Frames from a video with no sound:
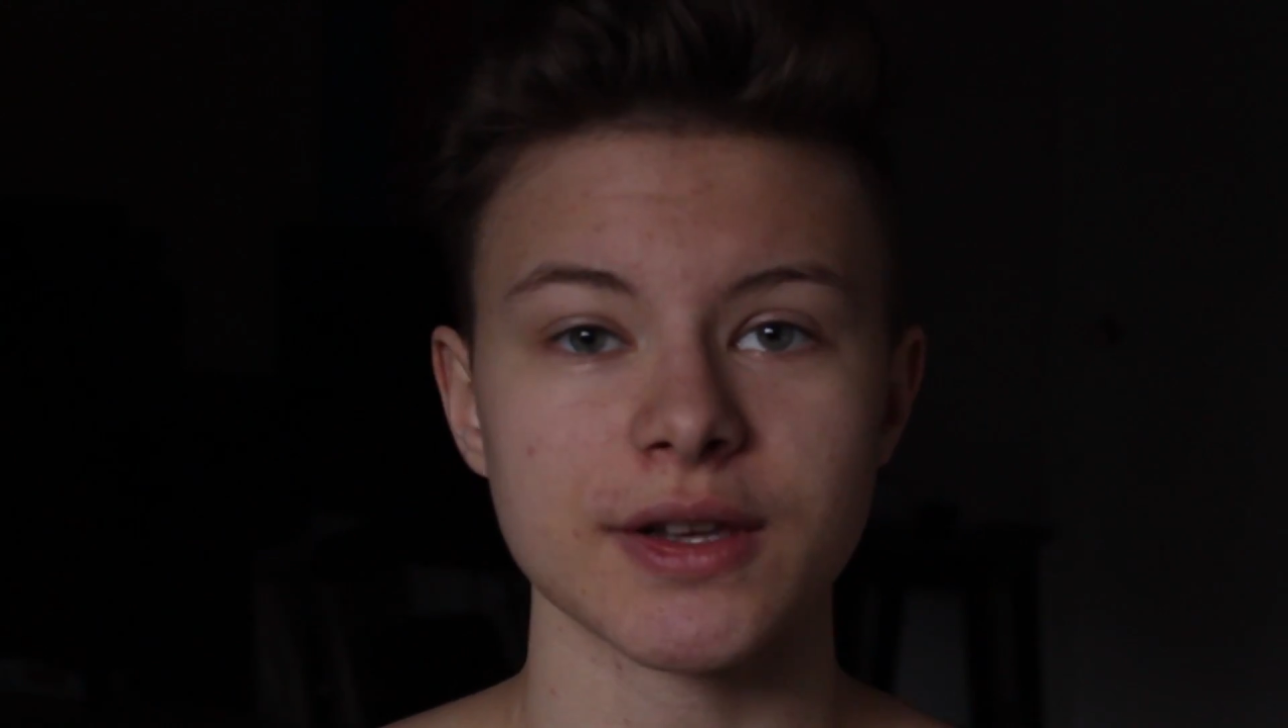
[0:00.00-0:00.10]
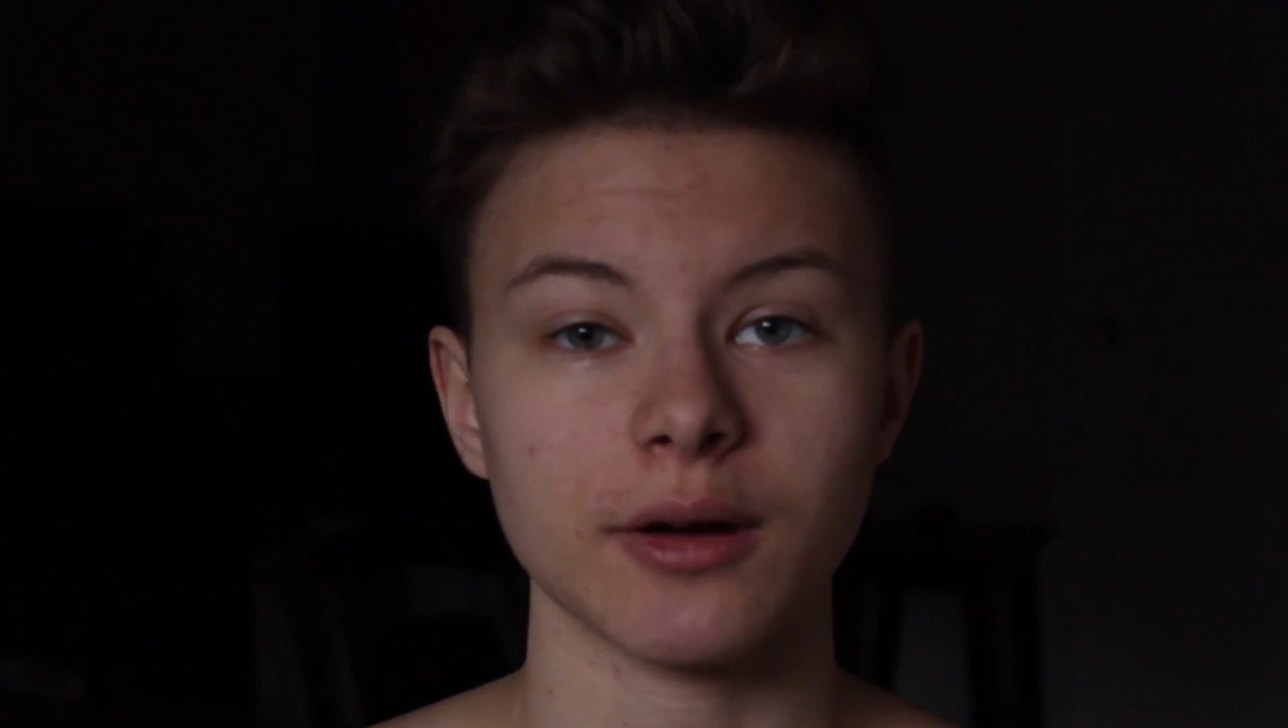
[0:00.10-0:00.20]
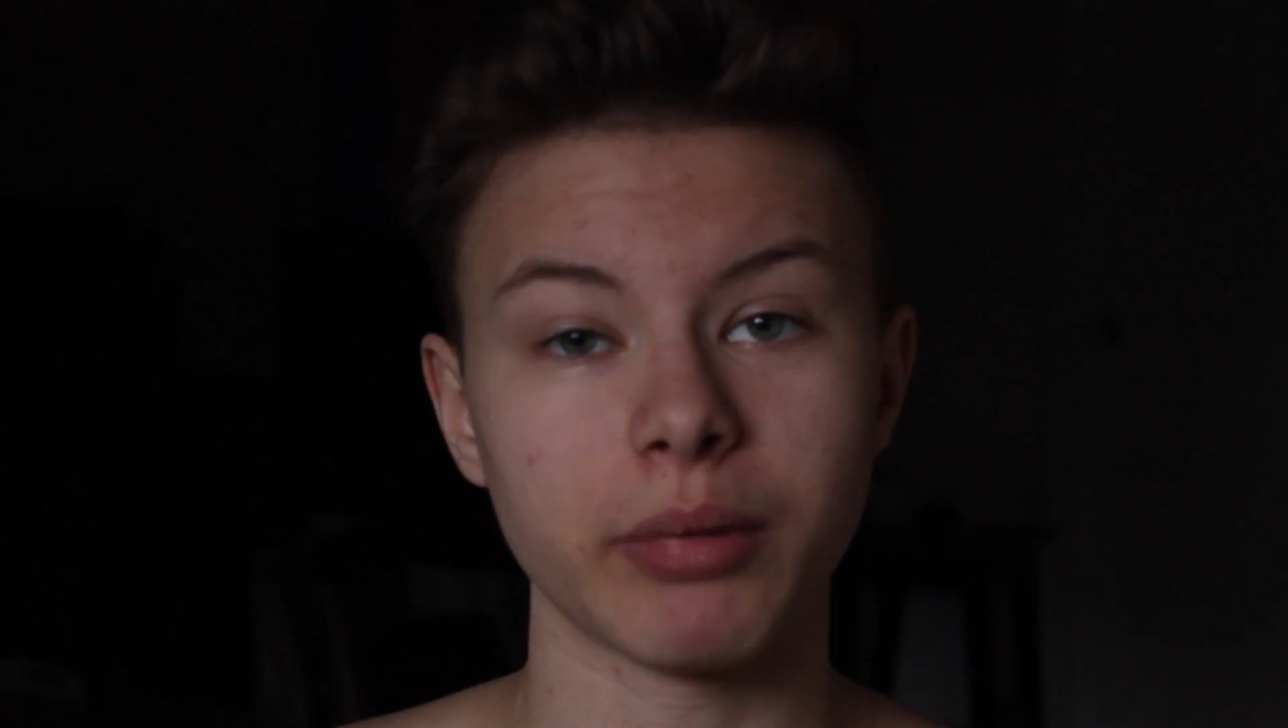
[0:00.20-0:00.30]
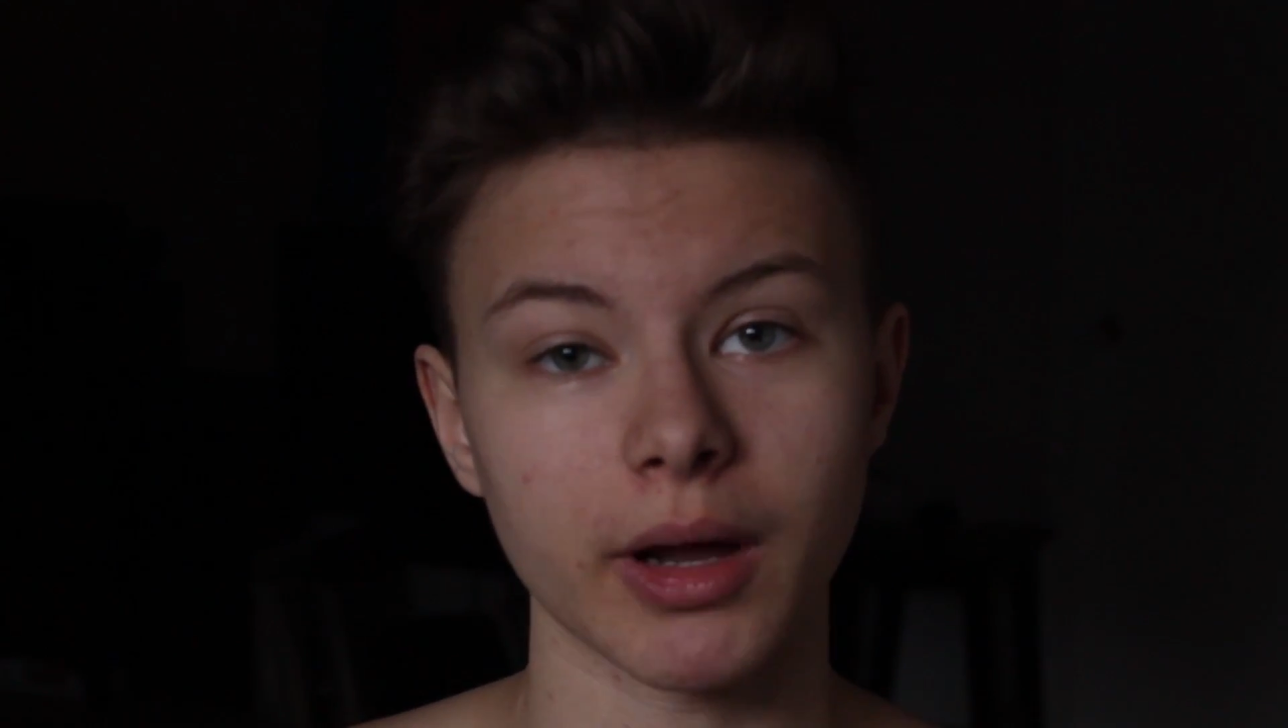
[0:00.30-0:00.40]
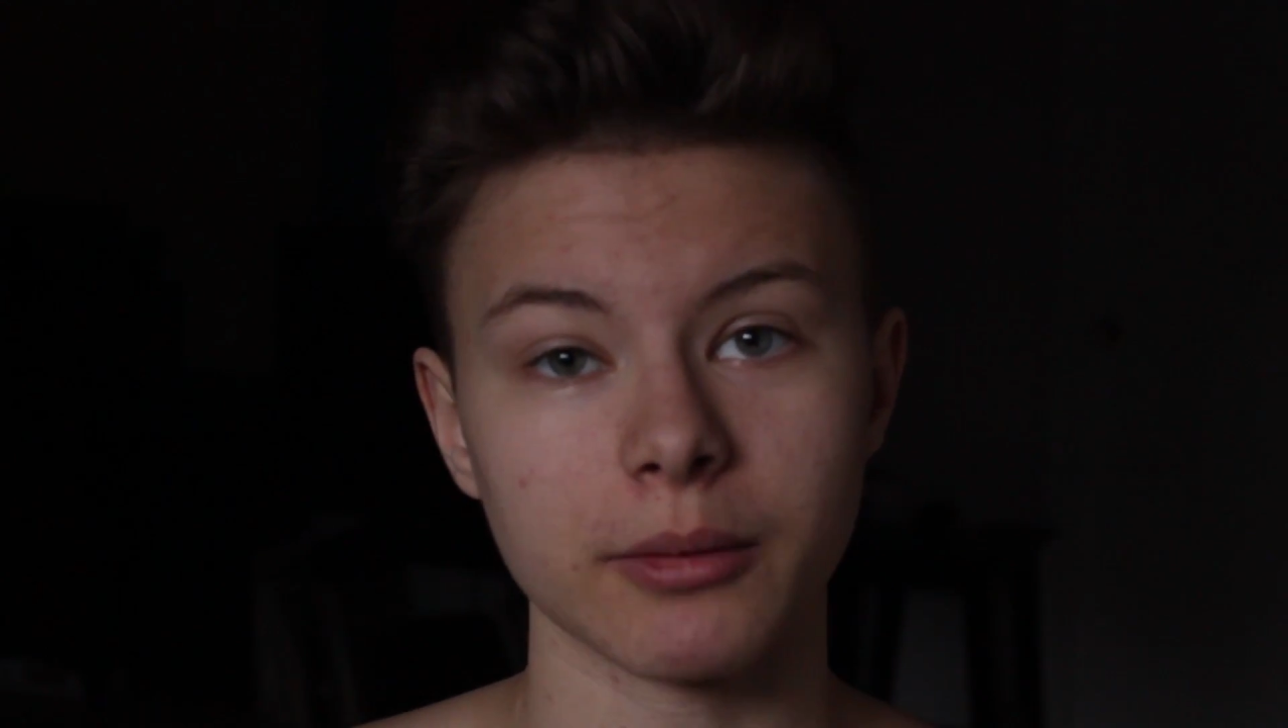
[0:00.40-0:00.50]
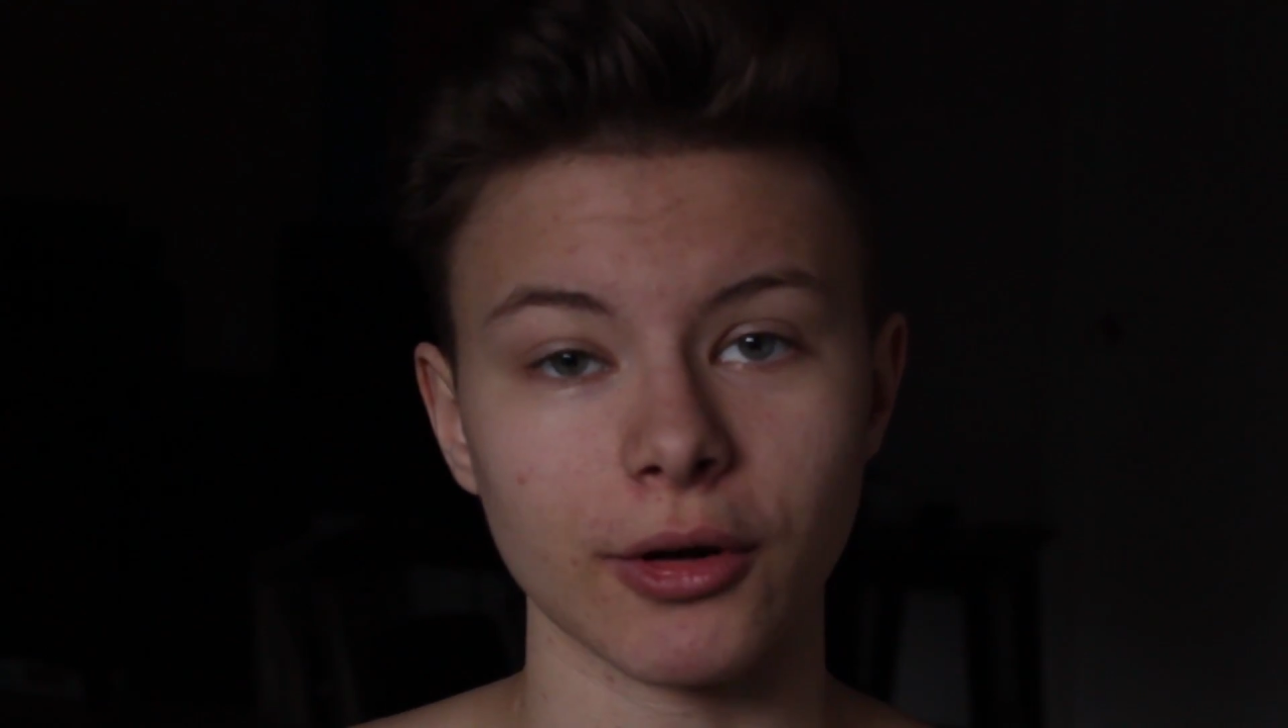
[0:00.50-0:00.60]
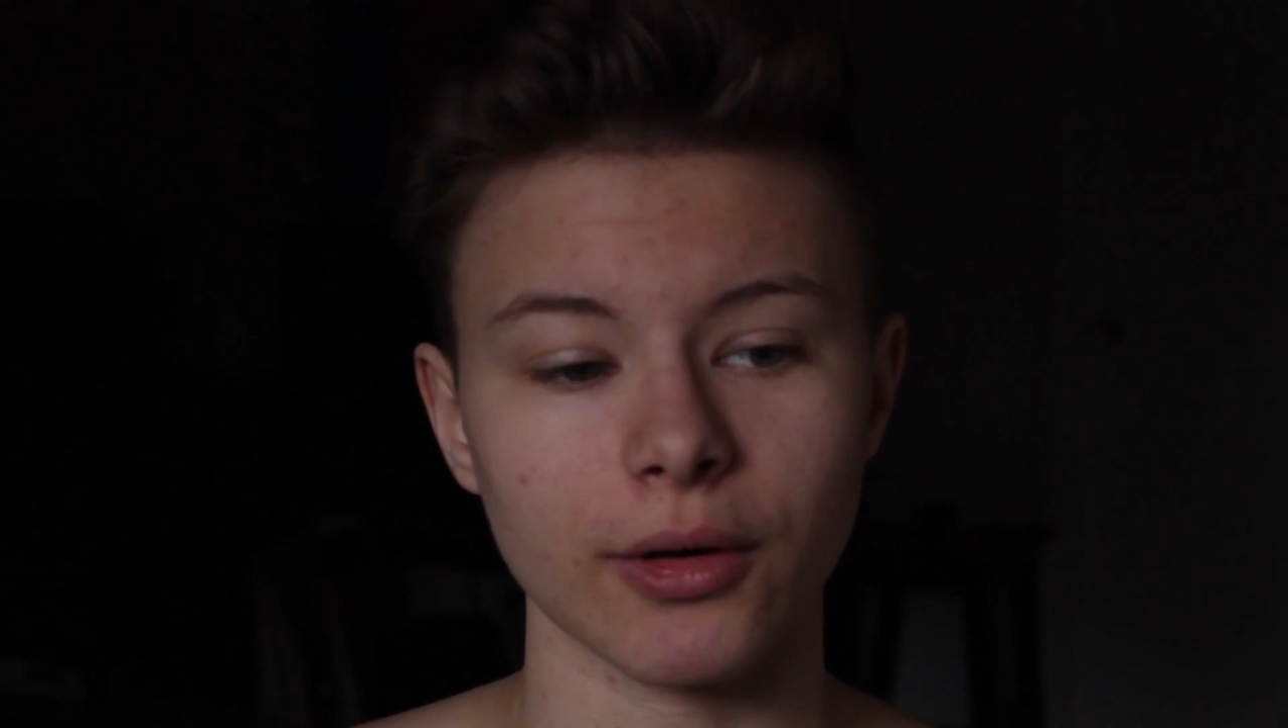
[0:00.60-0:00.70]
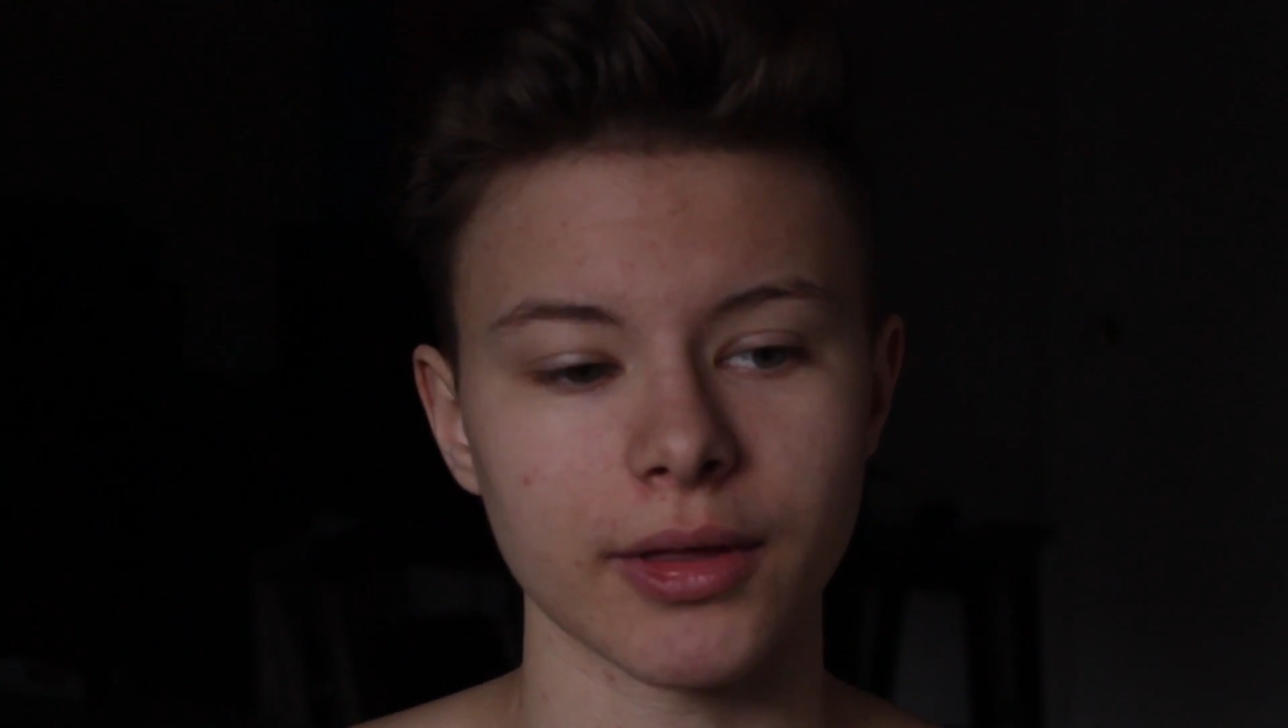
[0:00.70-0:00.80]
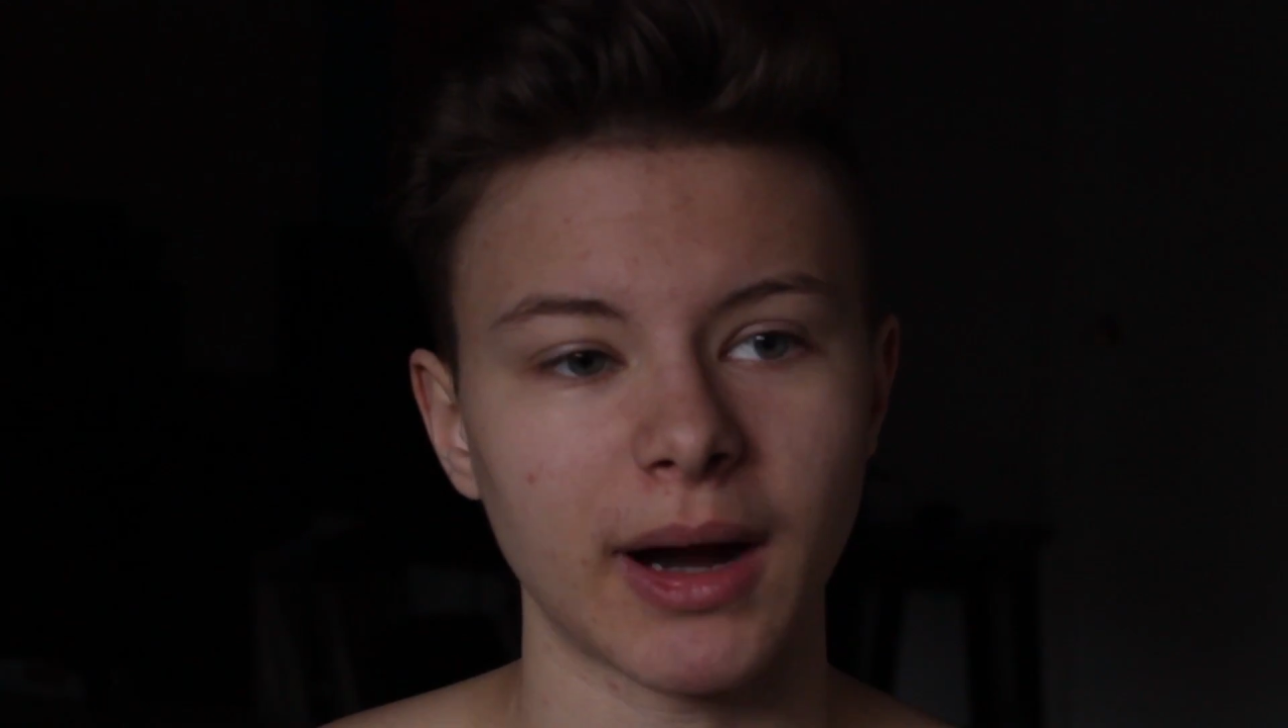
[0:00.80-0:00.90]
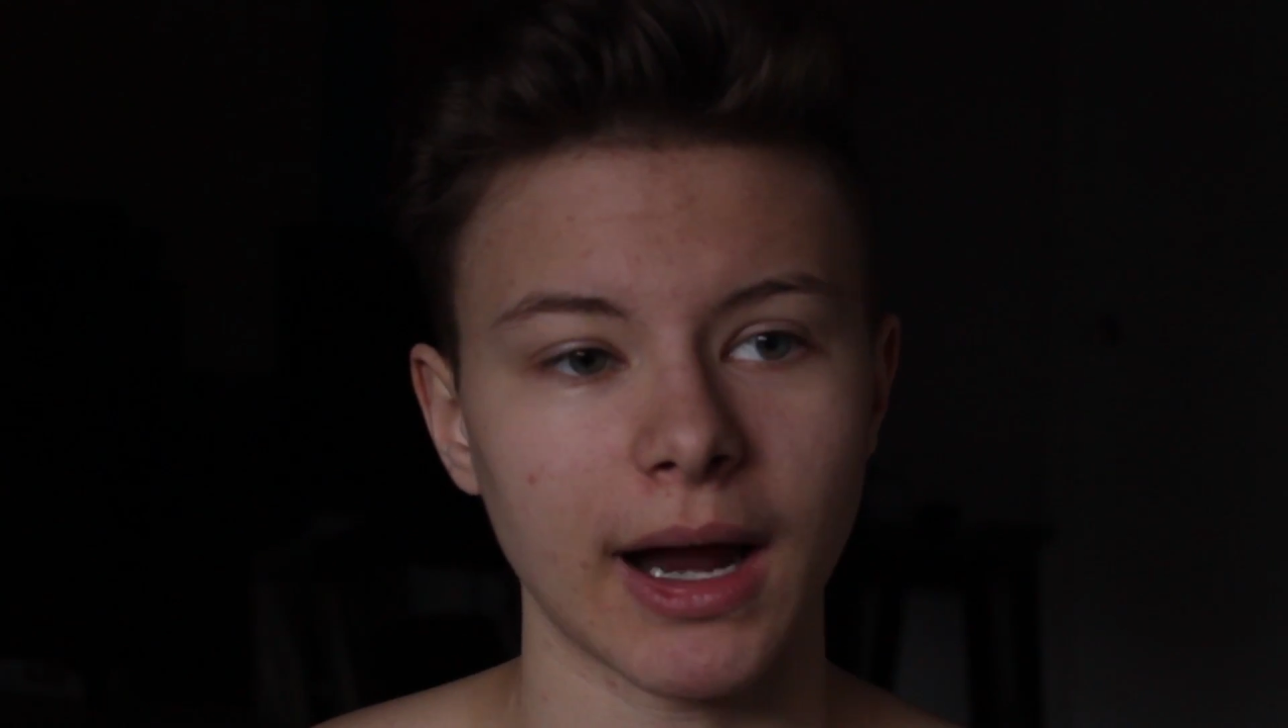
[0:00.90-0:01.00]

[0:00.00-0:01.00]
So bottom growth.